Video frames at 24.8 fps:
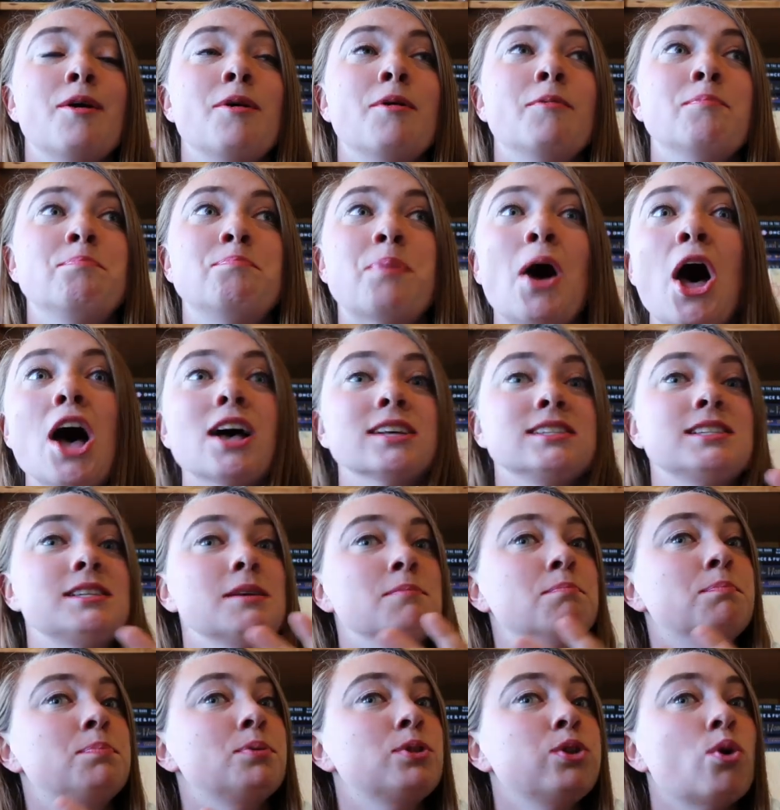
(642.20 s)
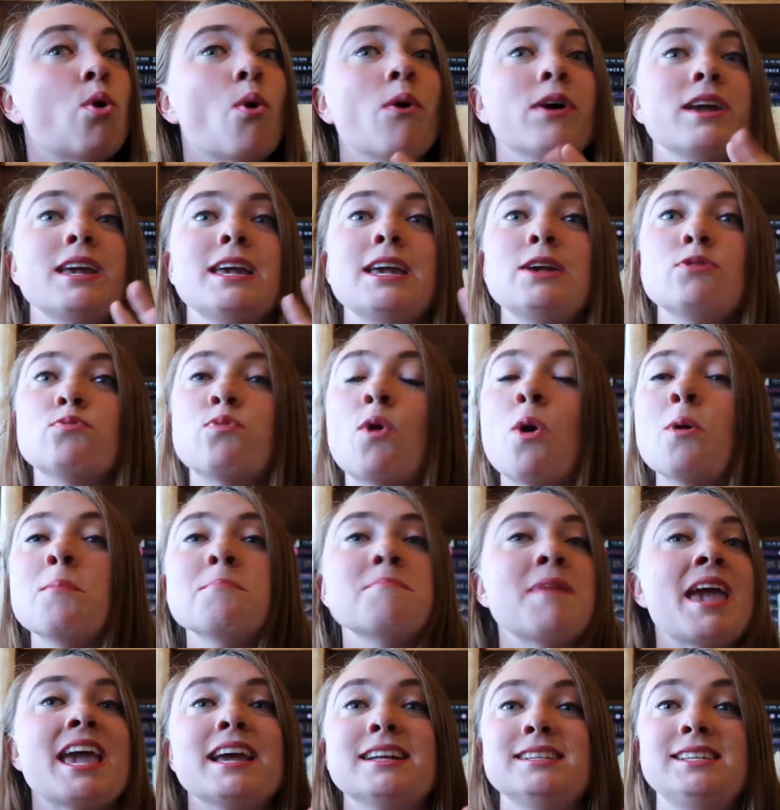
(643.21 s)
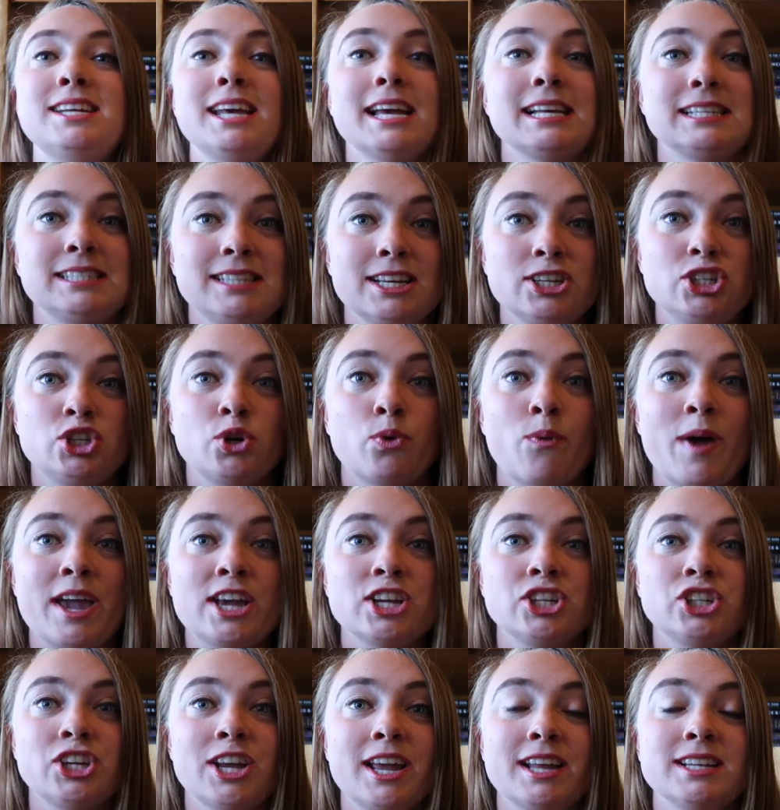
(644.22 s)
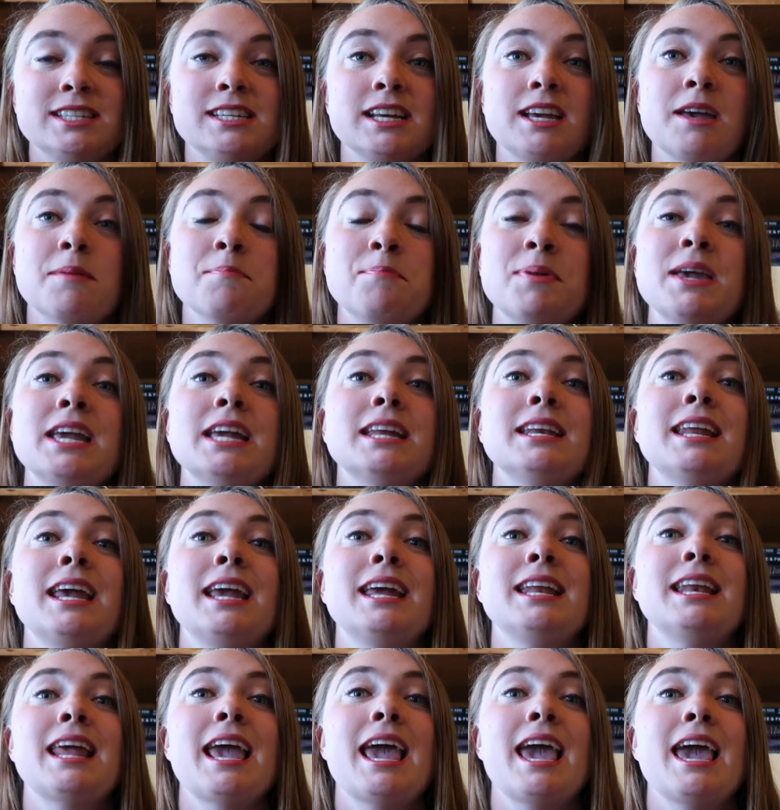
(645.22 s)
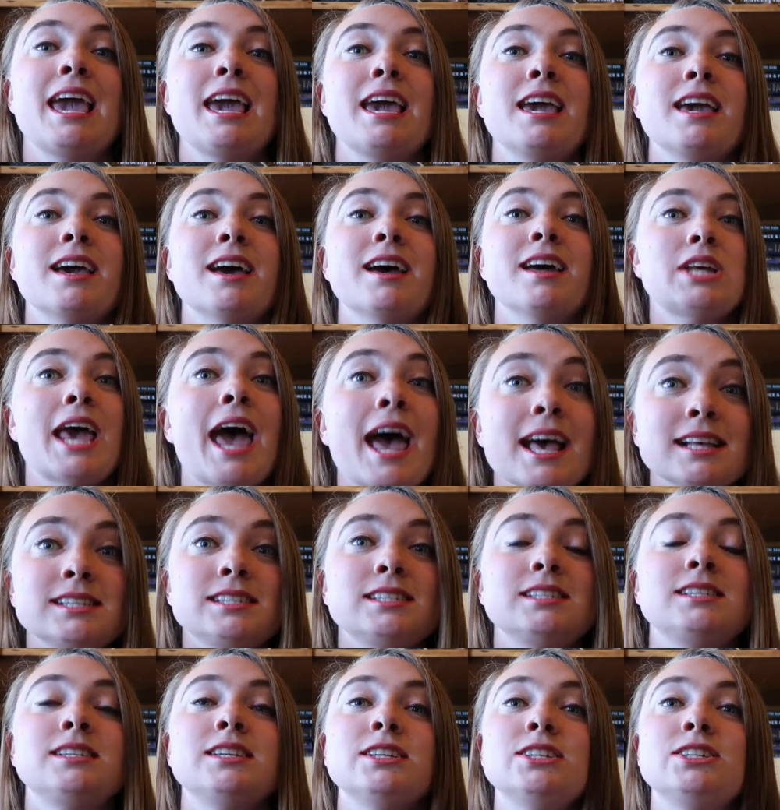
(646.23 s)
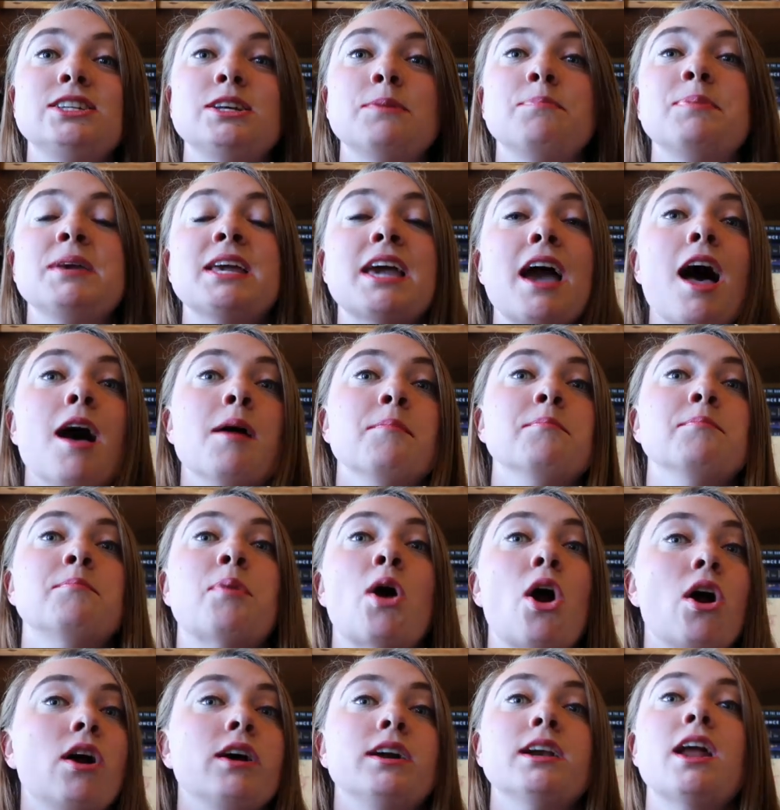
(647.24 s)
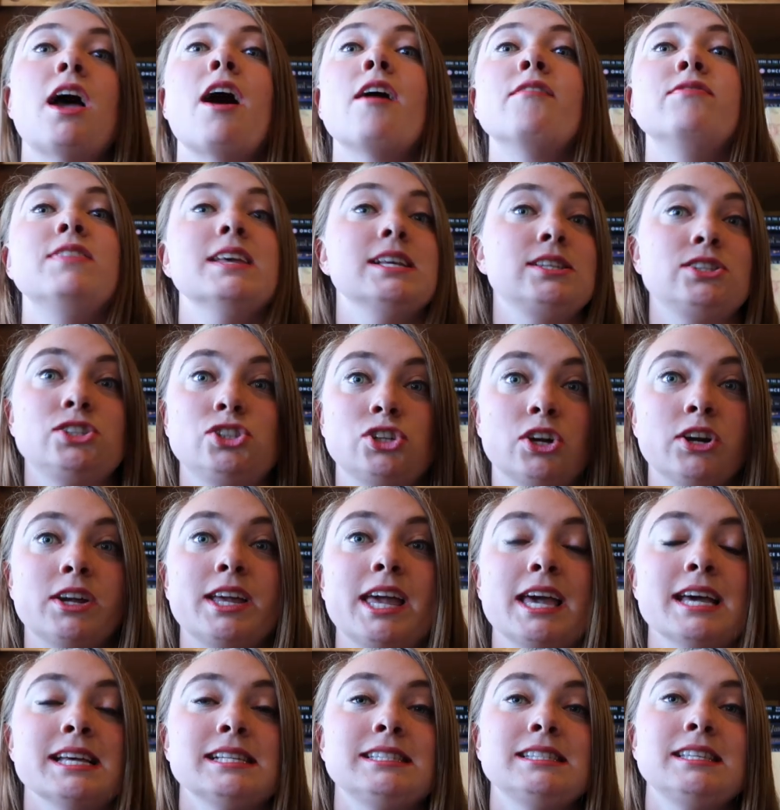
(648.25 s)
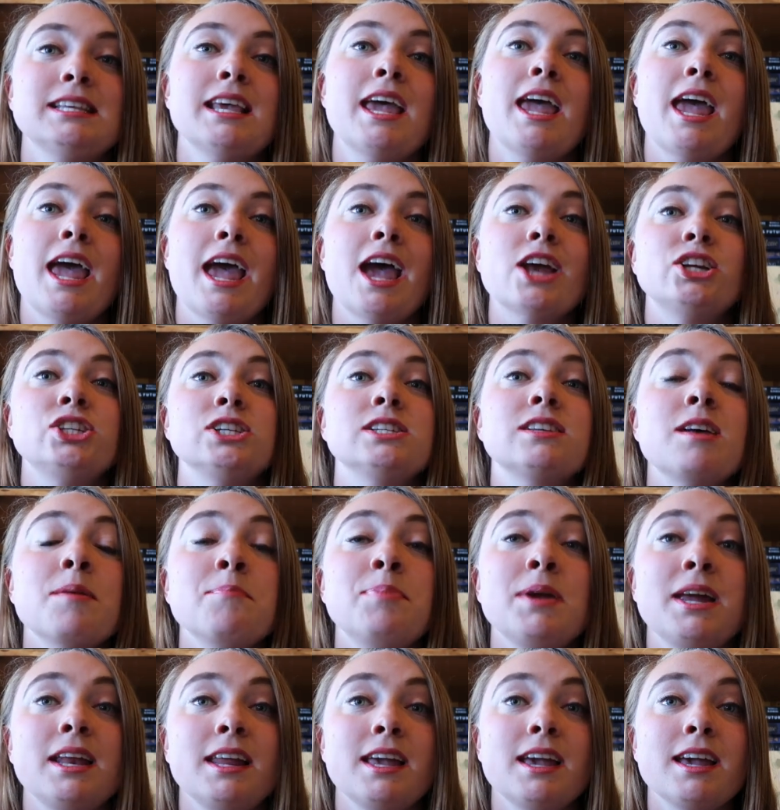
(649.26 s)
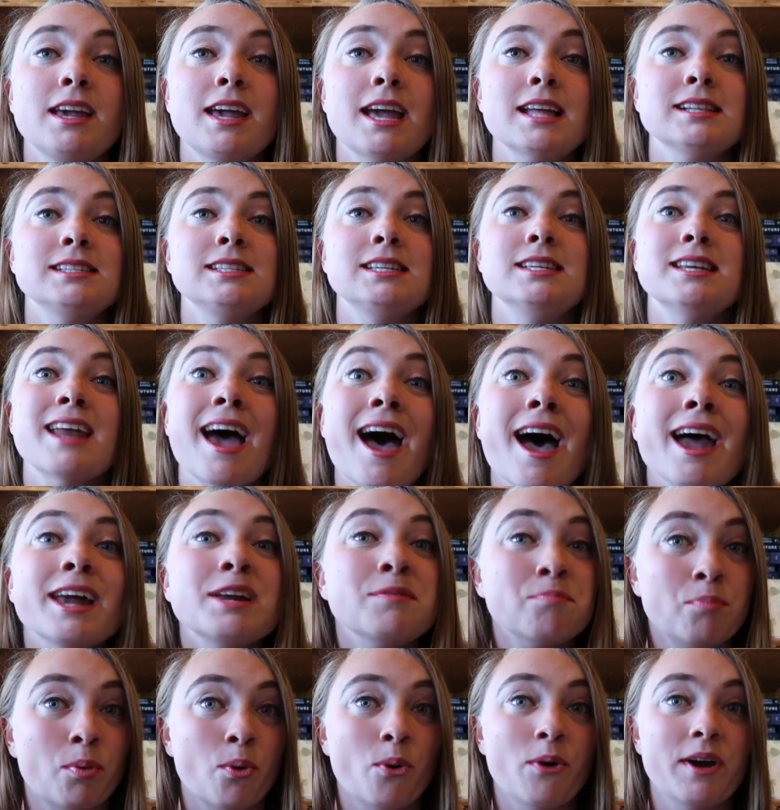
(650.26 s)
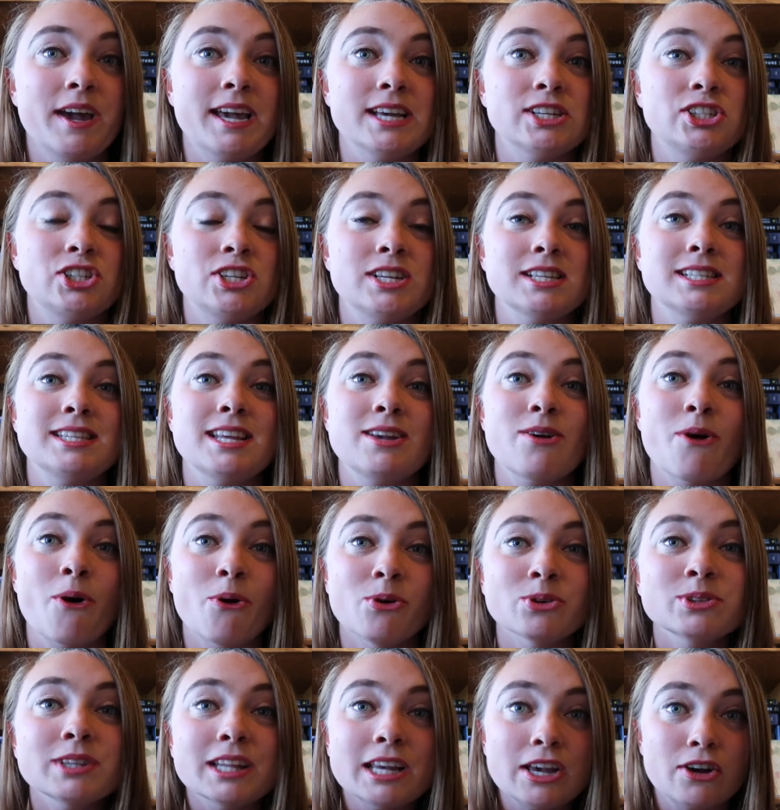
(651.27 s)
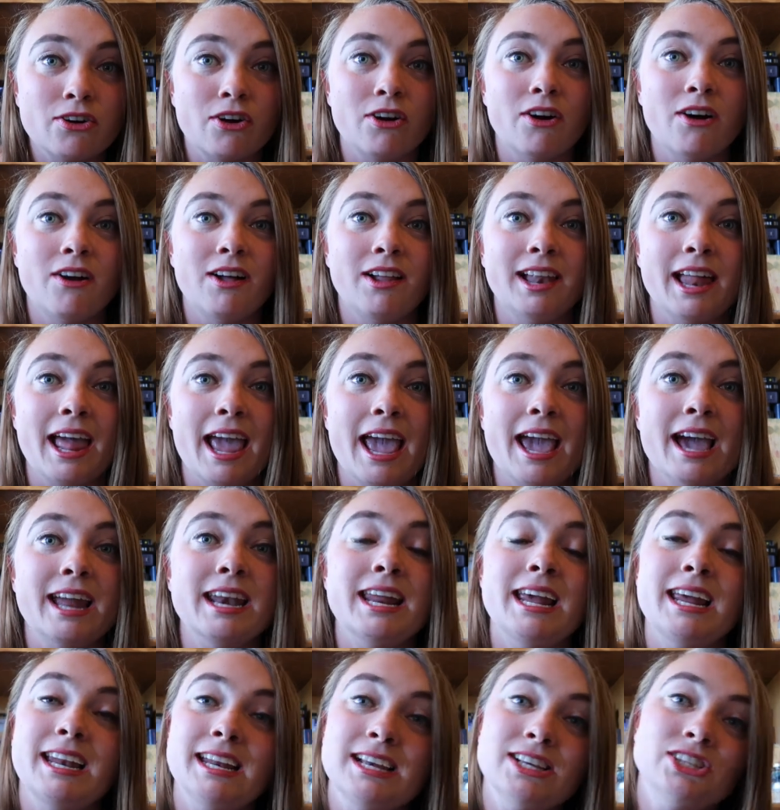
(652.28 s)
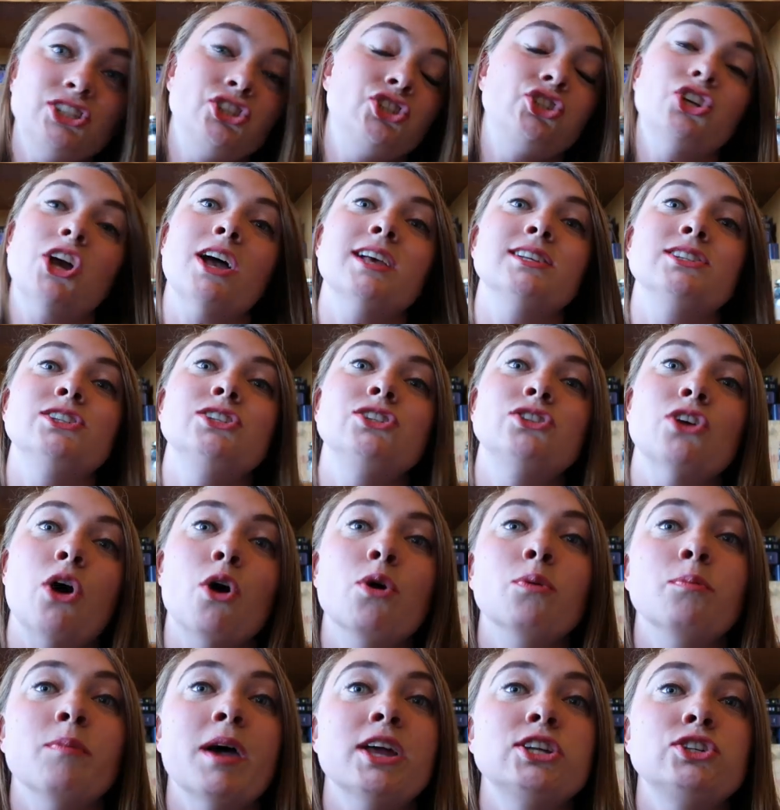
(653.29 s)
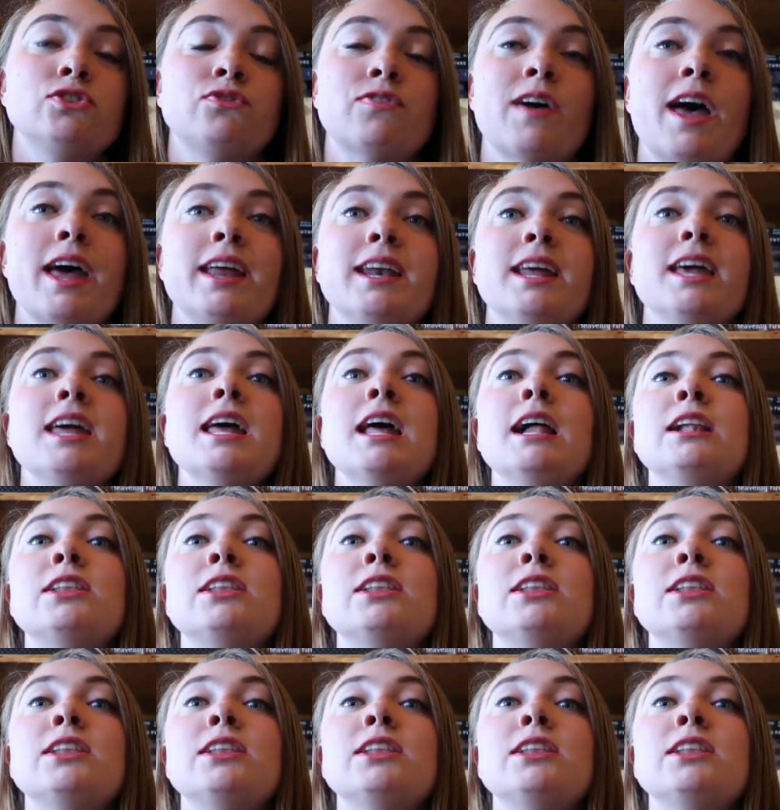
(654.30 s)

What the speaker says: boss-employee romantic situation to compete in a test to become part of this circus. And she's competing against 9 boys. She's the only girl, and it is just so much fun.